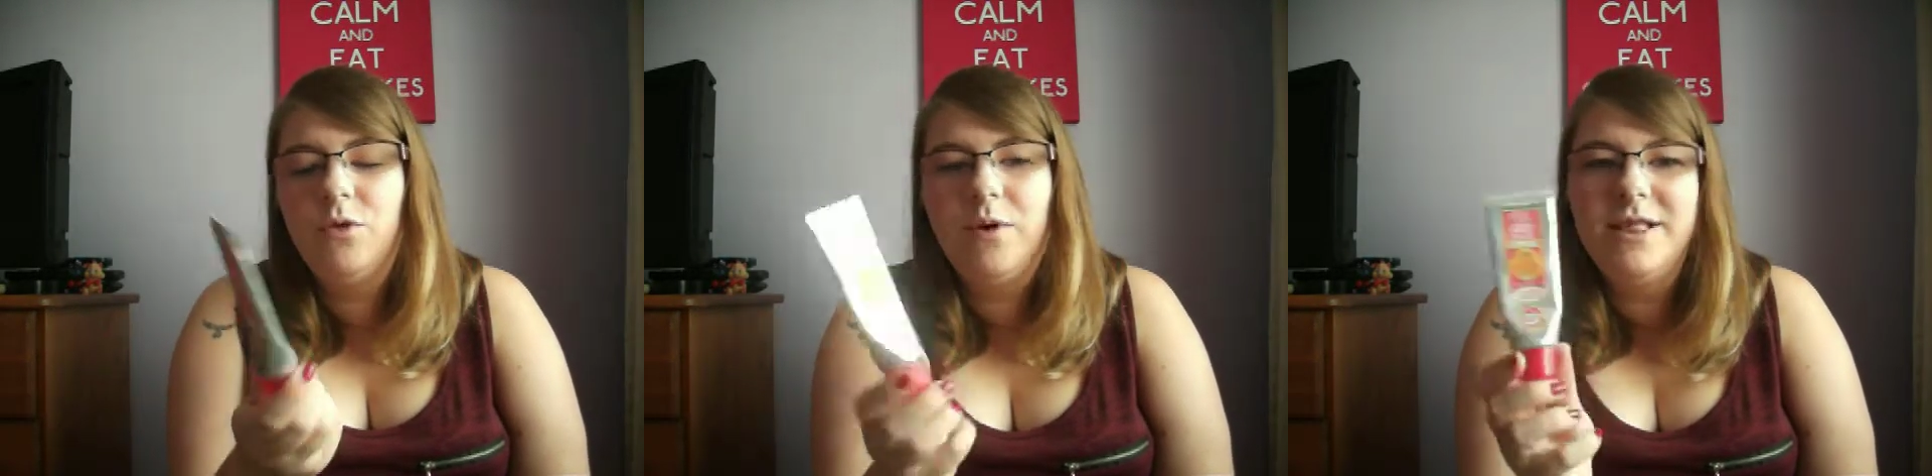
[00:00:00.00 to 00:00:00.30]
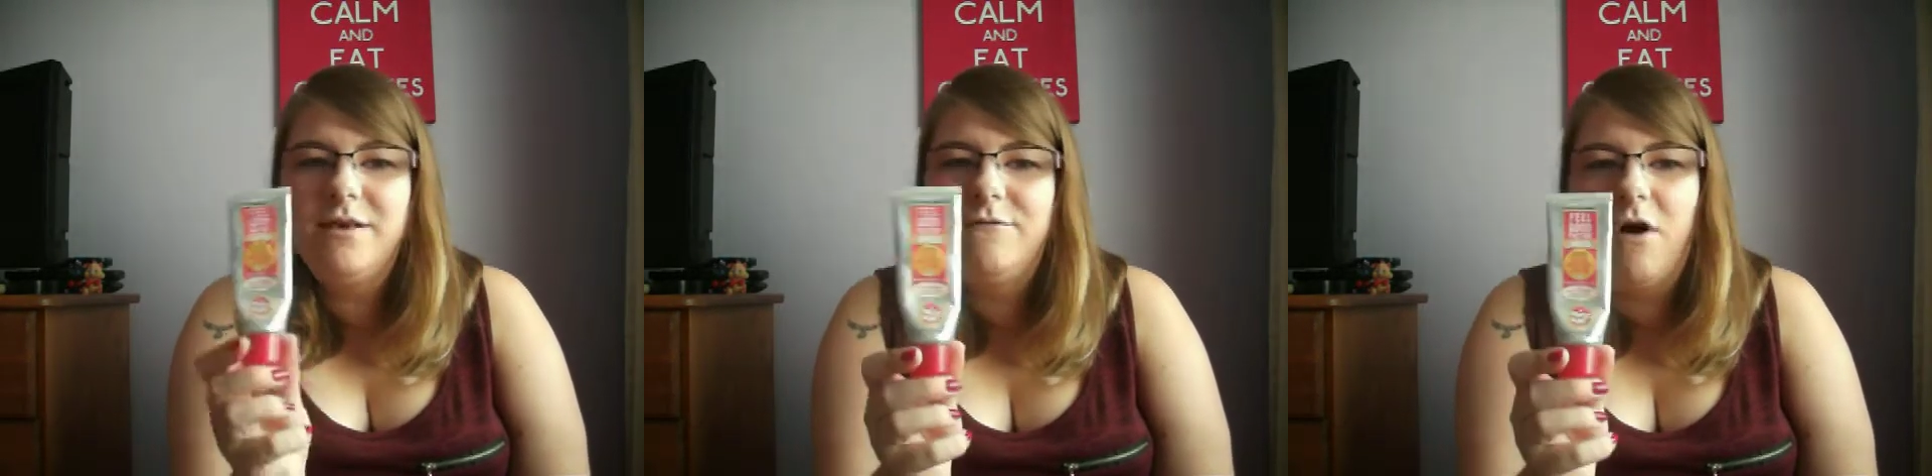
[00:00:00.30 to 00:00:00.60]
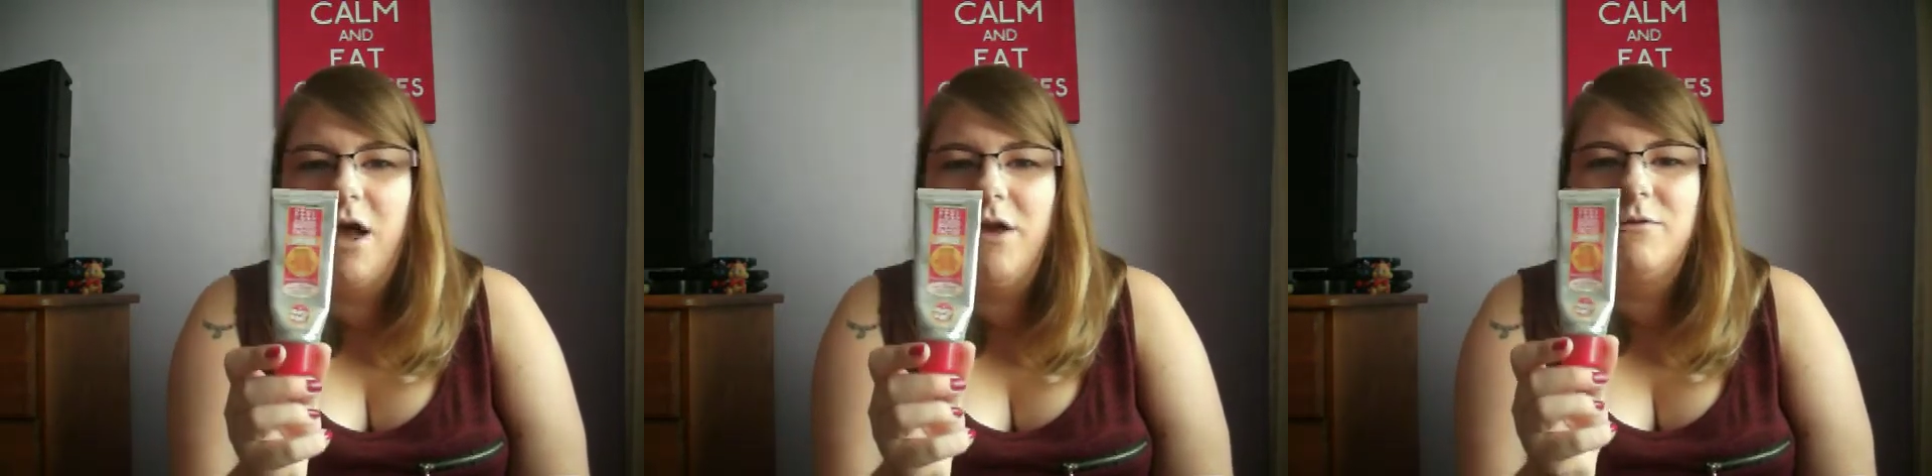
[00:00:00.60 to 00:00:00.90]

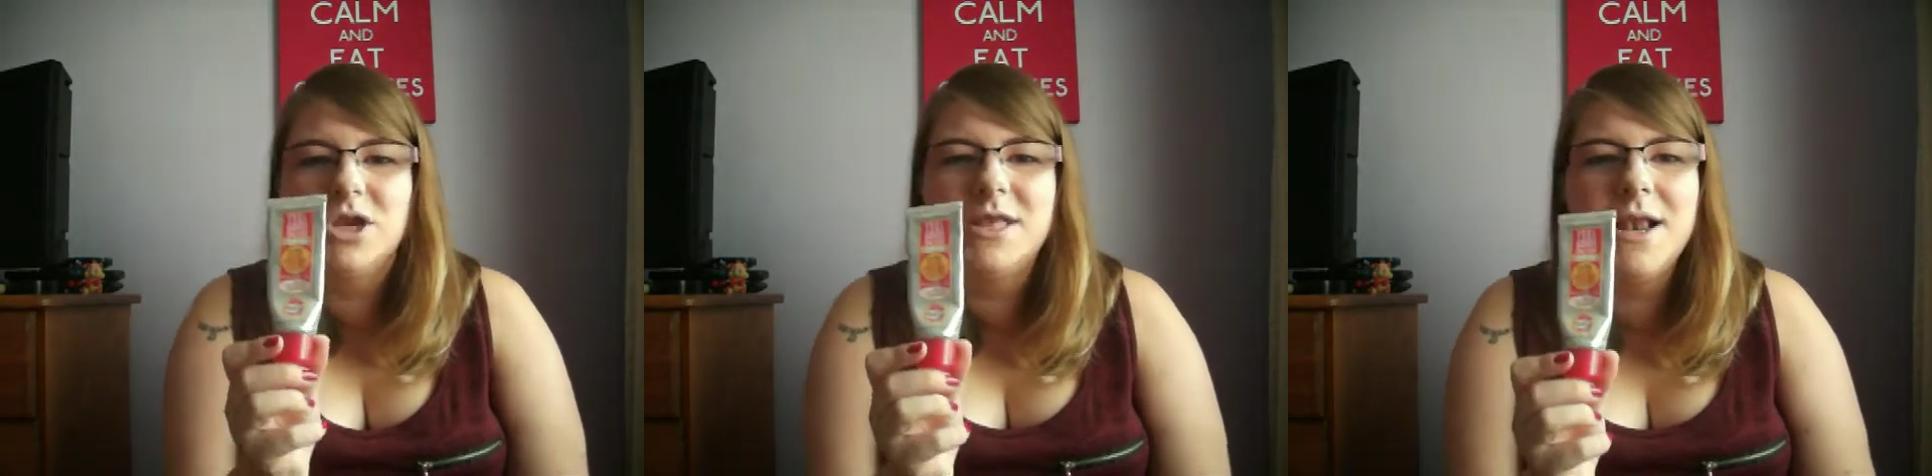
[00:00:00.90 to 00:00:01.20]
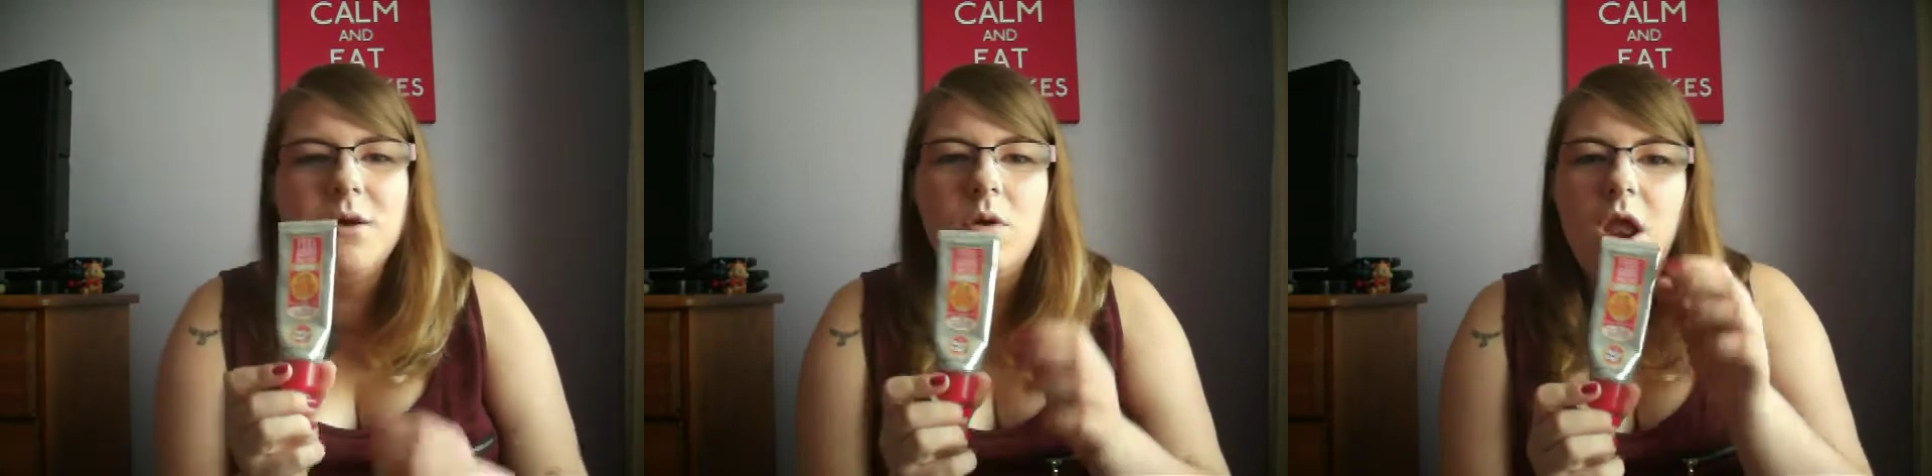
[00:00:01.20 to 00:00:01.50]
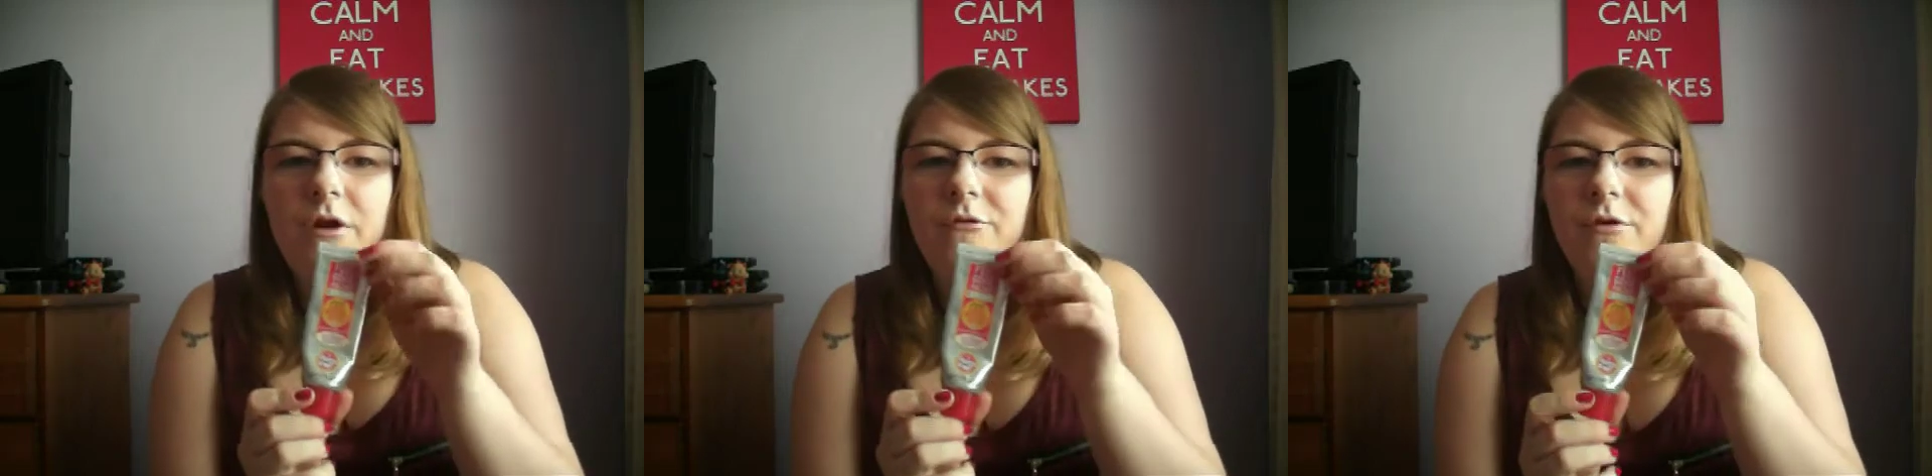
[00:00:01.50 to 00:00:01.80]
25, which is a little
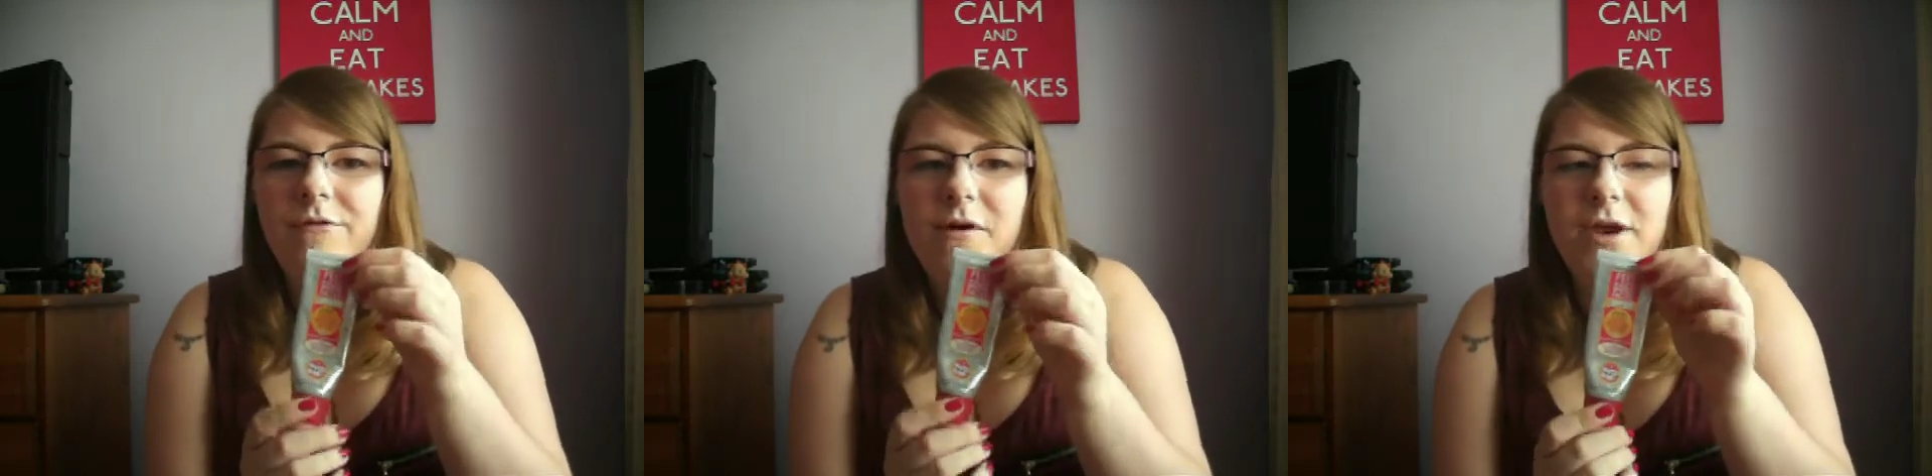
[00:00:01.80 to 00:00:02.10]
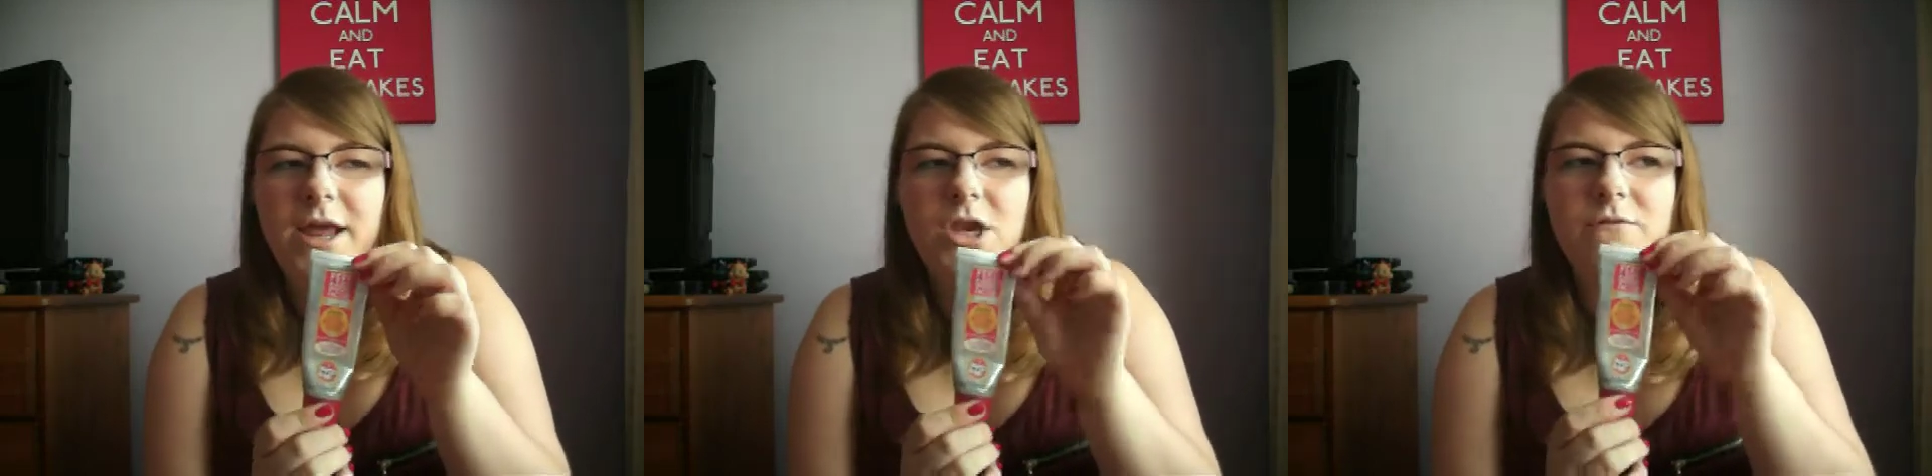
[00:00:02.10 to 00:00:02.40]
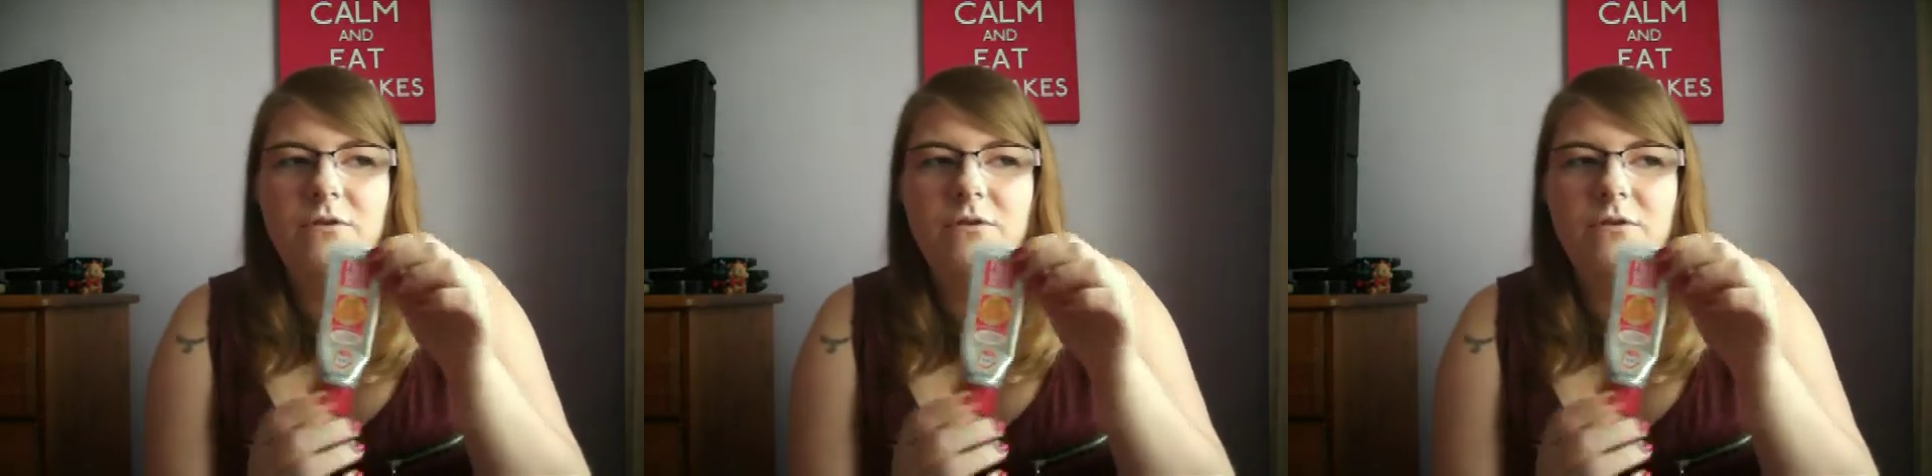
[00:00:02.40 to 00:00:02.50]
low for a foundation,